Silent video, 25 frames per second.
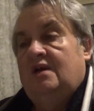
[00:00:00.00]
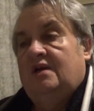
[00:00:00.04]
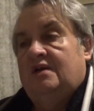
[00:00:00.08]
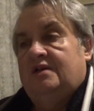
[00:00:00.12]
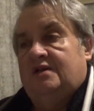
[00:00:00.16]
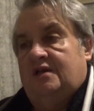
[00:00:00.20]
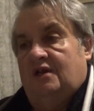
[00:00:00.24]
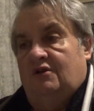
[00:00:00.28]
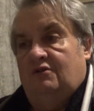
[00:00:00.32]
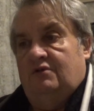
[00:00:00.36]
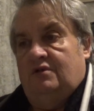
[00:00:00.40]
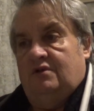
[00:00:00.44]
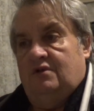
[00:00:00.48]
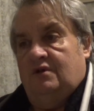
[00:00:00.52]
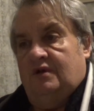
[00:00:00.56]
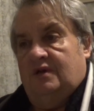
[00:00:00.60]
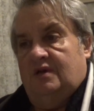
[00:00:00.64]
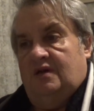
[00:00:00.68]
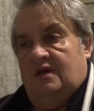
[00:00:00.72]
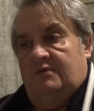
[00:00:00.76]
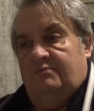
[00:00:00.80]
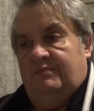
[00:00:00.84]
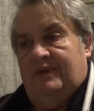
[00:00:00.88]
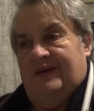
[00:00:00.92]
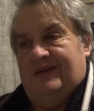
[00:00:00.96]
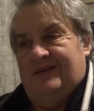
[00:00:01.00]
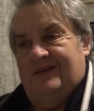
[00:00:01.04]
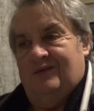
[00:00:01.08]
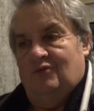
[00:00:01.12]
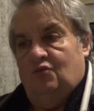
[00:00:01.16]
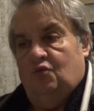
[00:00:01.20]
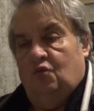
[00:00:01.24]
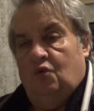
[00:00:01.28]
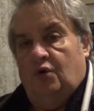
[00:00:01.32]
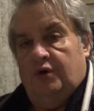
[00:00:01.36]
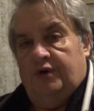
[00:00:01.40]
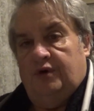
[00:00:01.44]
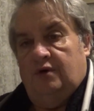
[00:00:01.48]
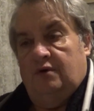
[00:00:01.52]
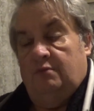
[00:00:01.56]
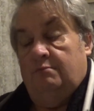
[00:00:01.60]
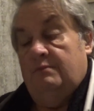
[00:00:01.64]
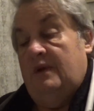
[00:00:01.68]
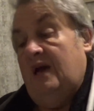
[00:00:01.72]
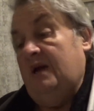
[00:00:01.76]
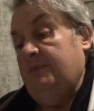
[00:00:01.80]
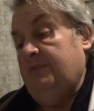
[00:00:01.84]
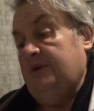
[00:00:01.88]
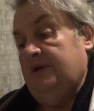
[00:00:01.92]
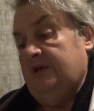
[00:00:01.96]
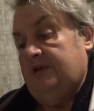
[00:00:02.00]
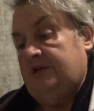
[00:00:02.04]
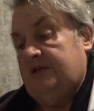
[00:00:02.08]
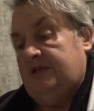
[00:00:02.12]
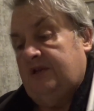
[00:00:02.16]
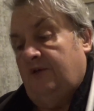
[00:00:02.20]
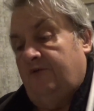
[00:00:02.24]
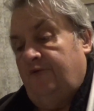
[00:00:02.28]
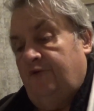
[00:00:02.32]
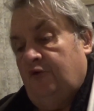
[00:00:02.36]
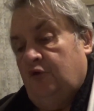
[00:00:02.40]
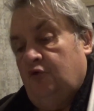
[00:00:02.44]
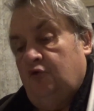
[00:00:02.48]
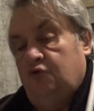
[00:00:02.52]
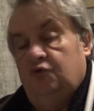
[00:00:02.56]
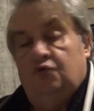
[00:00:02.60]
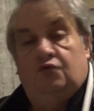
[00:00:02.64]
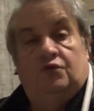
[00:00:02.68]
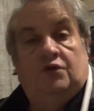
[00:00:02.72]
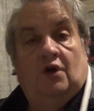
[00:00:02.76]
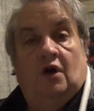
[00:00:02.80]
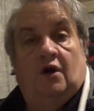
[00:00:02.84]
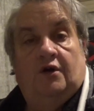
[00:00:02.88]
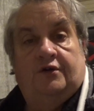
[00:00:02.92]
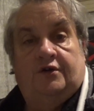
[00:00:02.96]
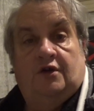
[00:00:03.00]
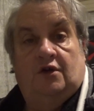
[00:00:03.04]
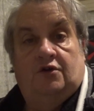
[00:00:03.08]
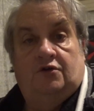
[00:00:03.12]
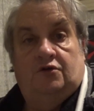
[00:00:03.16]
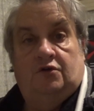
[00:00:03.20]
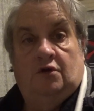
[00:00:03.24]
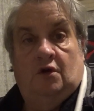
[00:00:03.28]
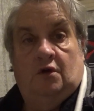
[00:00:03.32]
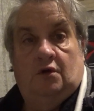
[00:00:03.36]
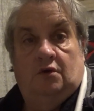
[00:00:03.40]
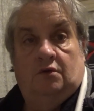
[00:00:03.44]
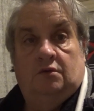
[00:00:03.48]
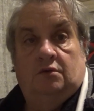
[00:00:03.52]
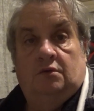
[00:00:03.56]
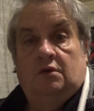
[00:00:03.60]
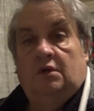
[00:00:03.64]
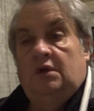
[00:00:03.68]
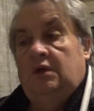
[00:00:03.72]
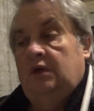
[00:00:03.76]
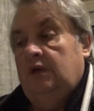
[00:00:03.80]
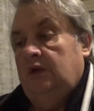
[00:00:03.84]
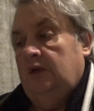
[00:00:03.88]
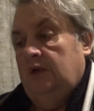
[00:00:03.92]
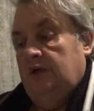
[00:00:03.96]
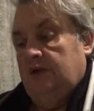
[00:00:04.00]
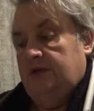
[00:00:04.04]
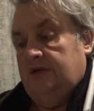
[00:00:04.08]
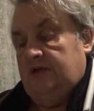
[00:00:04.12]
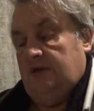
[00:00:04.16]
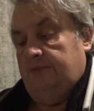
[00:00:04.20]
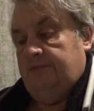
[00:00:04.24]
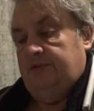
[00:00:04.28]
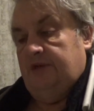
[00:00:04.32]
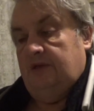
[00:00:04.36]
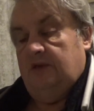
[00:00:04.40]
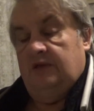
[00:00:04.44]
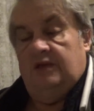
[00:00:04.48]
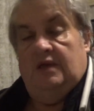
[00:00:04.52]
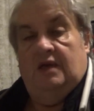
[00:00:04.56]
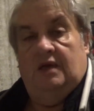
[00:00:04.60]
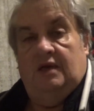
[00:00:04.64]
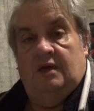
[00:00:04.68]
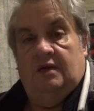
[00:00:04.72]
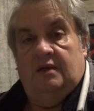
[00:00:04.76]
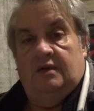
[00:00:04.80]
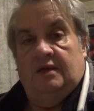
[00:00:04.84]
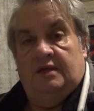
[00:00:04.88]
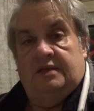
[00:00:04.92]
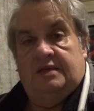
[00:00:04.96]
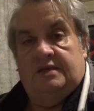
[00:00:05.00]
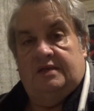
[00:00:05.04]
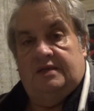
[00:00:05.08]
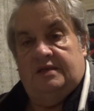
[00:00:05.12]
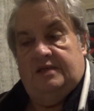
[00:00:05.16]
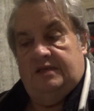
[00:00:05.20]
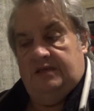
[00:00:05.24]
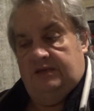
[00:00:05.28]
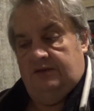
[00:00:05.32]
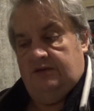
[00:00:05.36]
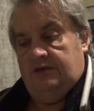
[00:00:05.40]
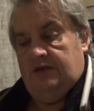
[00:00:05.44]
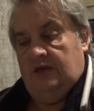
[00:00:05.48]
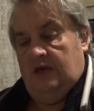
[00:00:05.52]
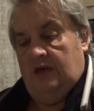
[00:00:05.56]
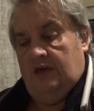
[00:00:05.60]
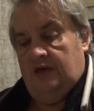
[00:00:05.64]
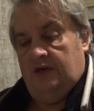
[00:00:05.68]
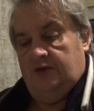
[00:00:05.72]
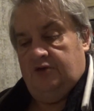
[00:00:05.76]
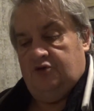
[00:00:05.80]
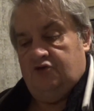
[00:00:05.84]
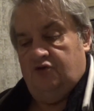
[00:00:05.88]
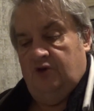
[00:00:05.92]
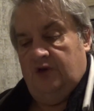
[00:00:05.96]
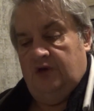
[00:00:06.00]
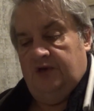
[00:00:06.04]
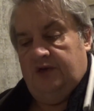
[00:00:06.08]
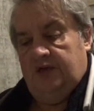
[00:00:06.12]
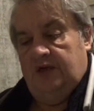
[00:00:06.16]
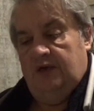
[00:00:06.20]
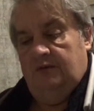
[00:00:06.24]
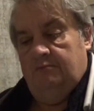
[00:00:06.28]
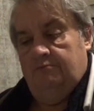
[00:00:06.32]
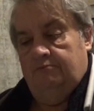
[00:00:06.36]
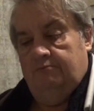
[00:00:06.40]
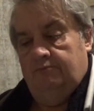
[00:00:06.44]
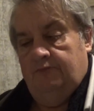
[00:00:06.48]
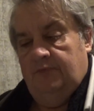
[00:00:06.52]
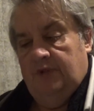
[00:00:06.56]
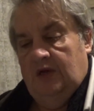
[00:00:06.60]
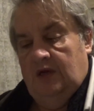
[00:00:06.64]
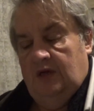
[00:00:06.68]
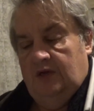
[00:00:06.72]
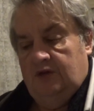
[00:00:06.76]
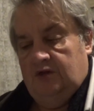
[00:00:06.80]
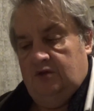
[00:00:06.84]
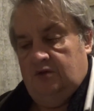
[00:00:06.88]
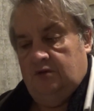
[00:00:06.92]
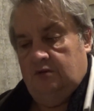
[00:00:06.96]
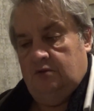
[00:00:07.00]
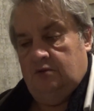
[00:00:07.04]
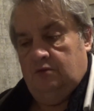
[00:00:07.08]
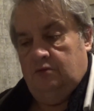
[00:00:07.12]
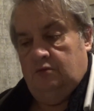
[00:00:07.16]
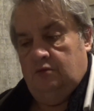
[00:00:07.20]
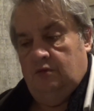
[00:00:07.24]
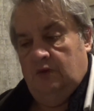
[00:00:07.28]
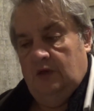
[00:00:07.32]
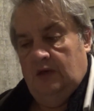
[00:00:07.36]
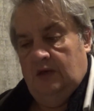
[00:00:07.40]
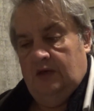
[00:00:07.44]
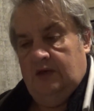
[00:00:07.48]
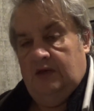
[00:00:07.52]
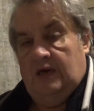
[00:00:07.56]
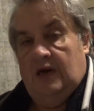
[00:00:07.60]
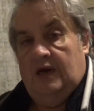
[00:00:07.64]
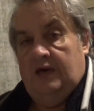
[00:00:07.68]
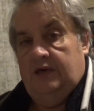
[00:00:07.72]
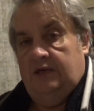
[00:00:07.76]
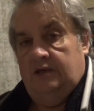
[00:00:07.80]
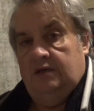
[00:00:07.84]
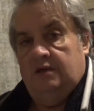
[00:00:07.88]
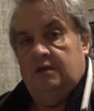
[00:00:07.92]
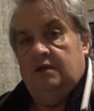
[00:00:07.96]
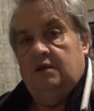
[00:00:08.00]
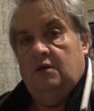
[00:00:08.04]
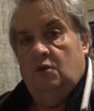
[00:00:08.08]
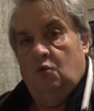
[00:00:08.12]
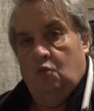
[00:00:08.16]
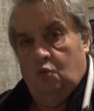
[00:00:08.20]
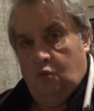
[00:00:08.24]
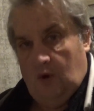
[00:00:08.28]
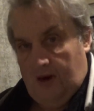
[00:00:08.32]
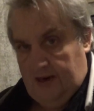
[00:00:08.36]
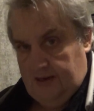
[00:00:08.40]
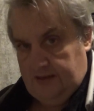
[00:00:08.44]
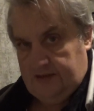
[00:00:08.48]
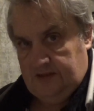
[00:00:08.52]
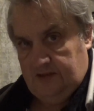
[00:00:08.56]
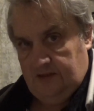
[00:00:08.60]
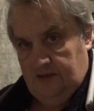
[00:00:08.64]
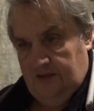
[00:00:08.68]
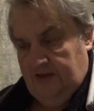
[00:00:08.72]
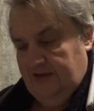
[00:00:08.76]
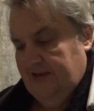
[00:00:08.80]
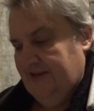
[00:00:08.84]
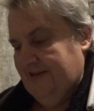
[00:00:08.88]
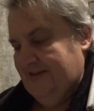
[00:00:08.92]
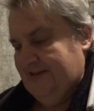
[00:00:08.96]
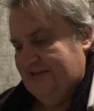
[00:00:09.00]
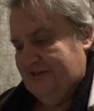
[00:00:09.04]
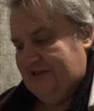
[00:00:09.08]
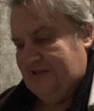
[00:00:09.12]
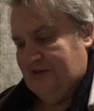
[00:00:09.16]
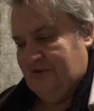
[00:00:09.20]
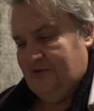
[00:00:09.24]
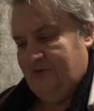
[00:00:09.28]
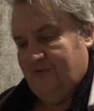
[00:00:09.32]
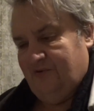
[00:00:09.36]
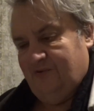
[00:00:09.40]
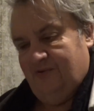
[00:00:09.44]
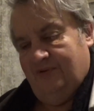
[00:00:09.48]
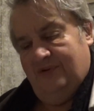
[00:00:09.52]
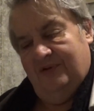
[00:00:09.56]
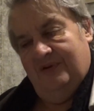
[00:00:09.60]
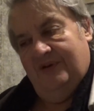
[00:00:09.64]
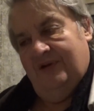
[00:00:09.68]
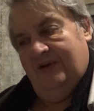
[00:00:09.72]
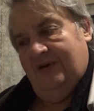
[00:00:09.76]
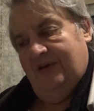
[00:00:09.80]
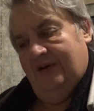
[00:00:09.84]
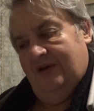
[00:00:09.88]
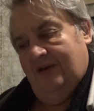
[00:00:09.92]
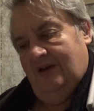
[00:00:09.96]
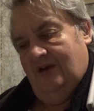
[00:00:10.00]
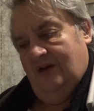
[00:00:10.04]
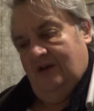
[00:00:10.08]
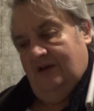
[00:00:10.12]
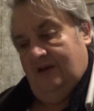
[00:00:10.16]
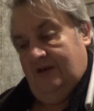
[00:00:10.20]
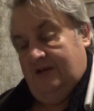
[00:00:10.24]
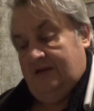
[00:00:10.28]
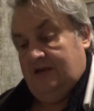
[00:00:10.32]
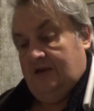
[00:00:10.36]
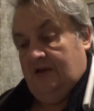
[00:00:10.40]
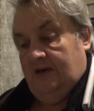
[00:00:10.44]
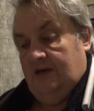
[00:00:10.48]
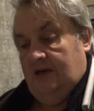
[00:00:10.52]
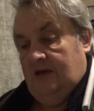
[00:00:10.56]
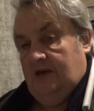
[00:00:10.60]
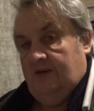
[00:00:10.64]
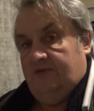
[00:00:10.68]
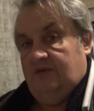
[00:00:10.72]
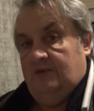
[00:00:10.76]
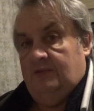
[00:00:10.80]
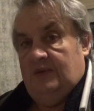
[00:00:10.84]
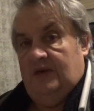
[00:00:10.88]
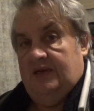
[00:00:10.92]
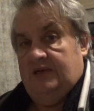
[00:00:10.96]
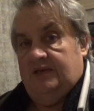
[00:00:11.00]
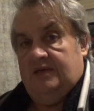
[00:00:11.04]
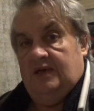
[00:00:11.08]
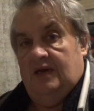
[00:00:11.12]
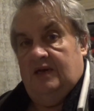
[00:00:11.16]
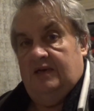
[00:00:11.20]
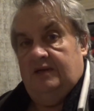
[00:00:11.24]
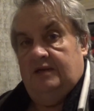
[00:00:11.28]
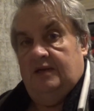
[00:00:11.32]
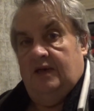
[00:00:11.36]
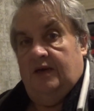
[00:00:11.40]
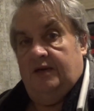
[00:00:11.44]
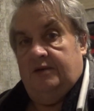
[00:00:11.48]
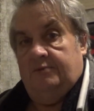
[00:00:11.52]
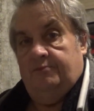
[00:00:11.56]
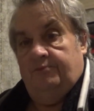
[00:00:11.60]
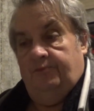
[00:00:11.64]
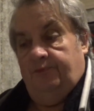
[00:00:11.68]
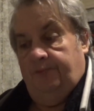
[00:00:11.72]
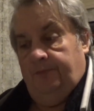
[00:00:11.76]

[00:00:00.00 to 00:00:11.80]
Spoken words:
So he's got to cut back the water. Maybe it's the food, I don't know. Something there that's triggered him to gain weight. So he's going to have to maintain that